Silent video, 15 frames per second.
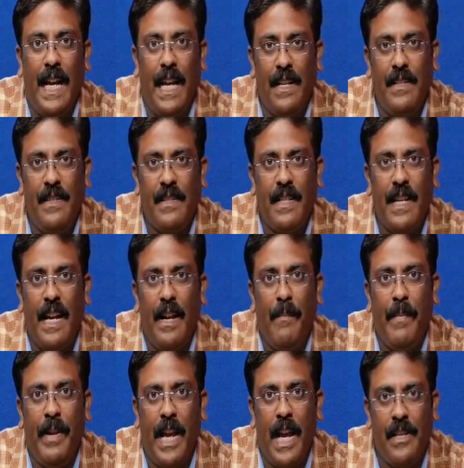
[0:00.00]
edge can
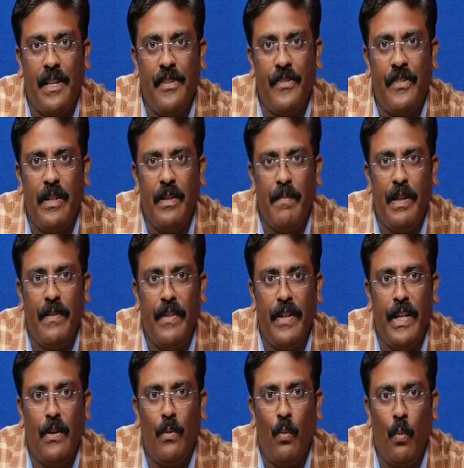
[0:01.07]
be existing
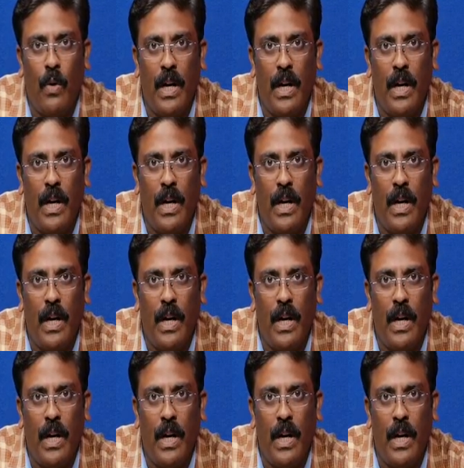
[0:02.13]
between